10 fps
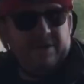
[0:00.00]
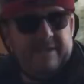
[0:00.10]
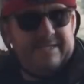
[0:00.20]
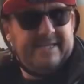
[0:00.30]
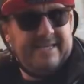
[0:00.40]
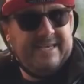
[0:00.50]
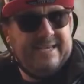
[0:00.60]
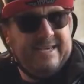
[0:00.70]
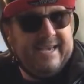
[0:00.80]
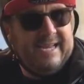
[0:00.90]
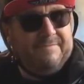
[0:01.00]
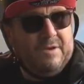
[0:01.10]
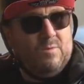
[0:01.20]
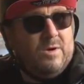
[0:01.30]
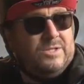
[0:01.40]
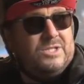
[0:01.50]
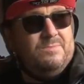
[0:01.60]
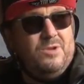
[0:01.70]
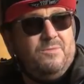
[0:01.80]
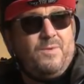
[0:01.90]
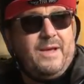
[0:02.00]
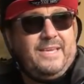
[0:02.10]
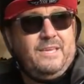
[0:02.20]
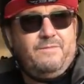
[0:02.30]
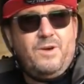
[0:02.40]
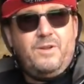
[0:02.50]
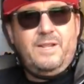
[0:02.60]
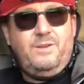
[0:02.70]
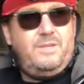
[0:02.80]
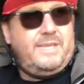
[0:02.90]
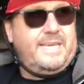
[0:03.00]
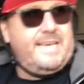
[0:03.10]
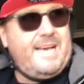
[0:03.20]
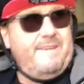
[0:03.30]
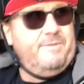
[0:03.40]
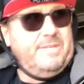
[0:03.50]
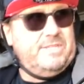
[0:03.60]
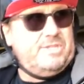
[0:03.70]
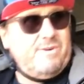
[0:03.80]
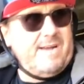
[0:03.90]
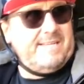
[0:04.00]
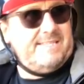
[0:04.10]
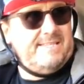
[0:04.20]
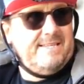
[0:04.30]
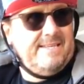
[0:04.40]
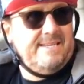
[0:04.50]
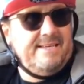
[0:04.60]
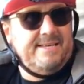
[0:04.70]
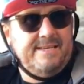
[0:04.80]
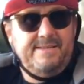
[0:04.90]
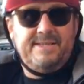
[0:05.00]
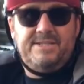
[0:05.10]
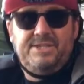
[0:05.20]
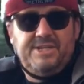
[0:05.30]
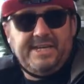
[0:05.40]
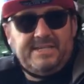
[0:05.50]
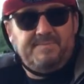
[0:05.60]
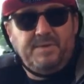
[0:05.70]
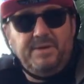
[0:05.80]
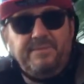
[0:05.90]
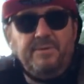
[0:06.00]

it. And if you want smooth braking, you've got it. Look at the carve on these trucks. This is just beautiful,